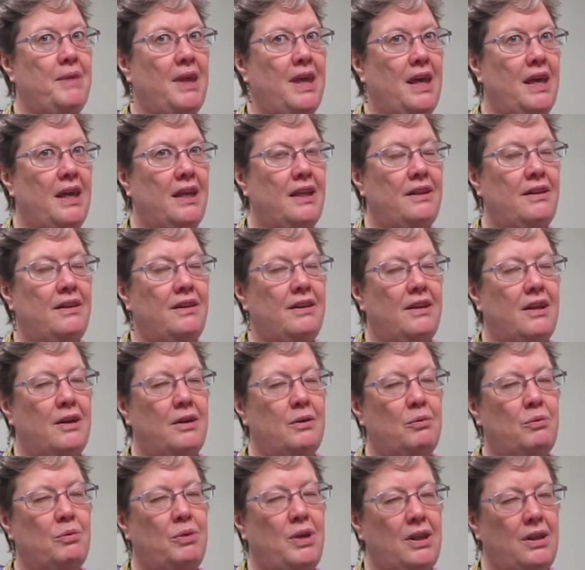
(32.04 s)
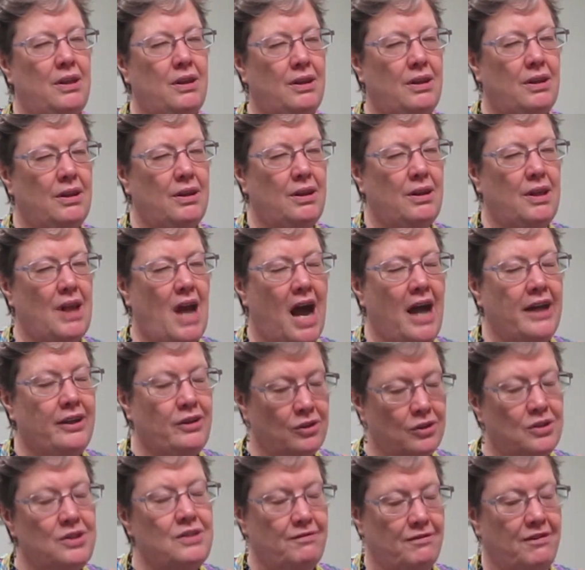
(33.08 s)
in that I
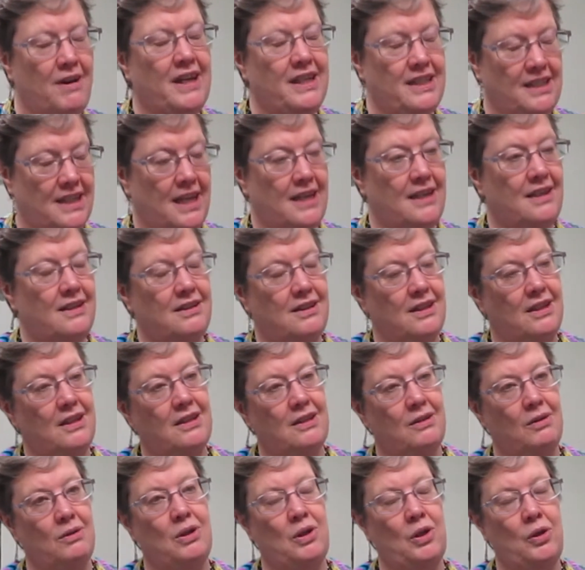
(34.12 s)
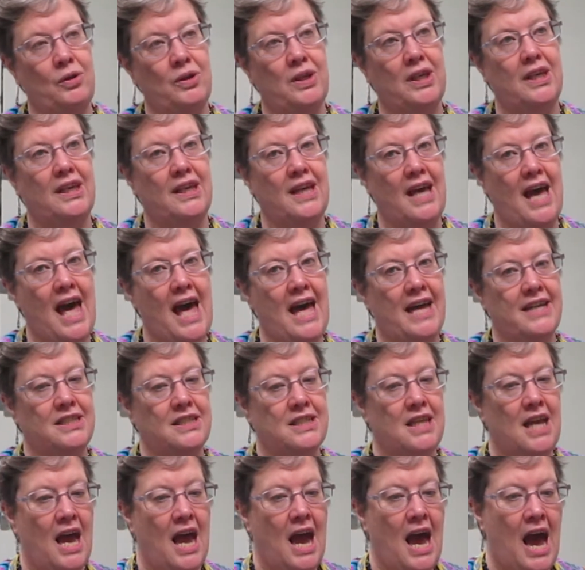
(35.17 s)
couldn't find anything looking
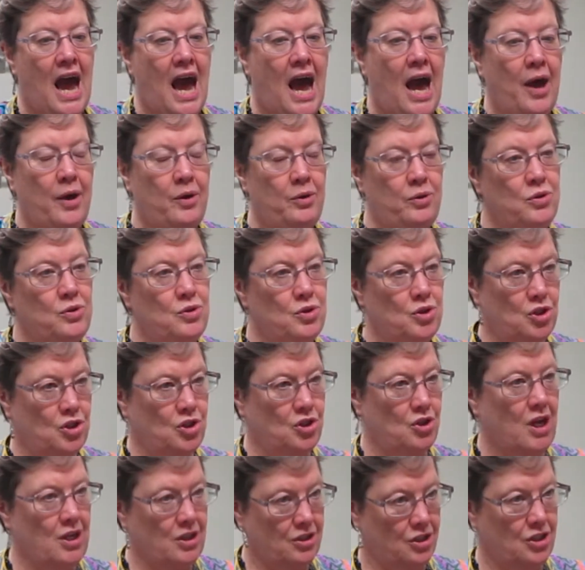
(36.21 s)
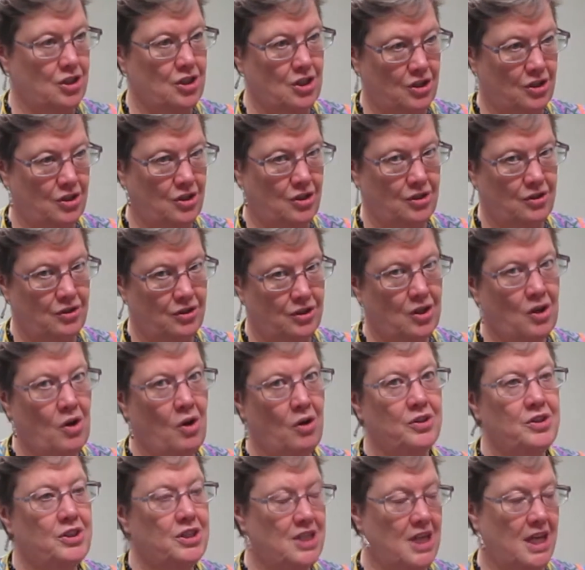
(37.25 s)
at how you structure the
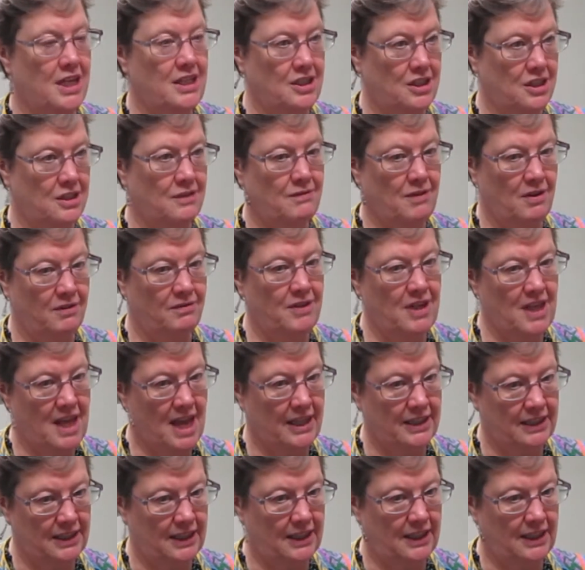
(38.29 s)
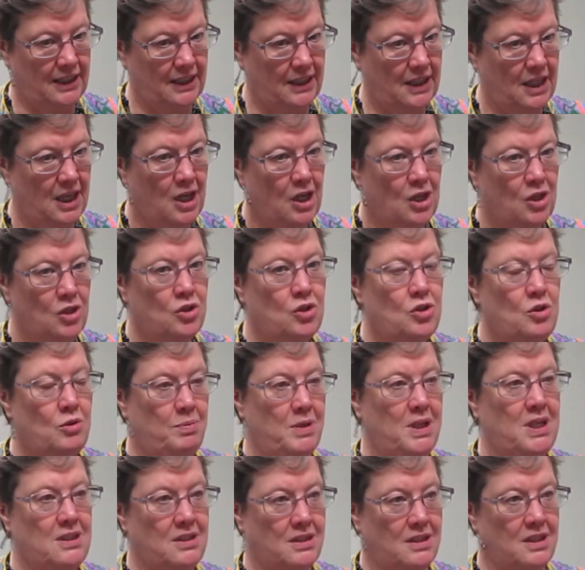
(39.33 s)
content of a VLE to
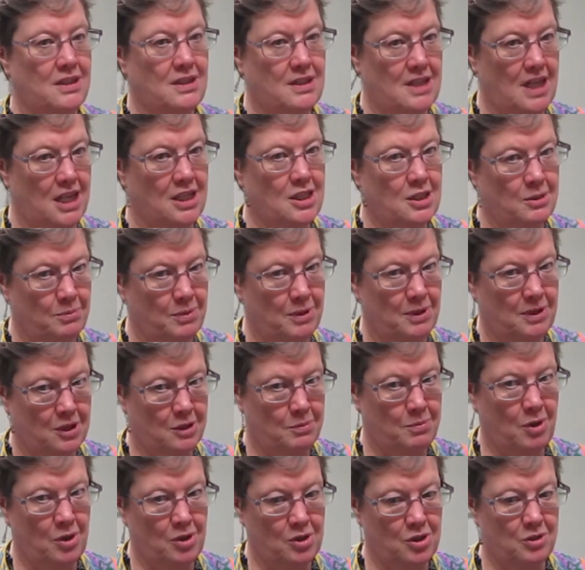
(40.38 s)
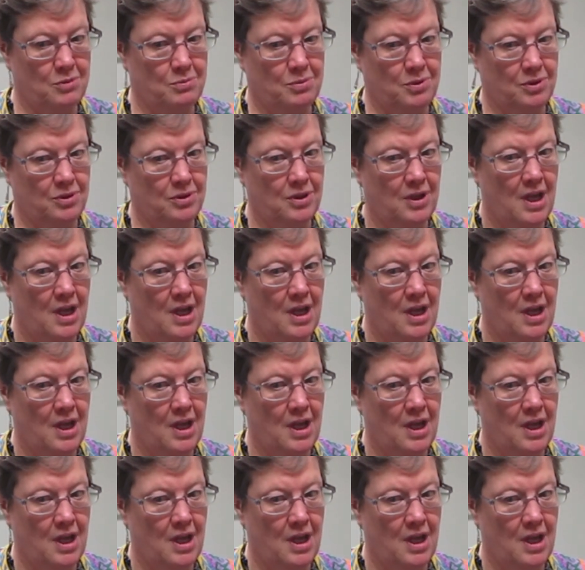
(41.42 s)
be as accessible as possible.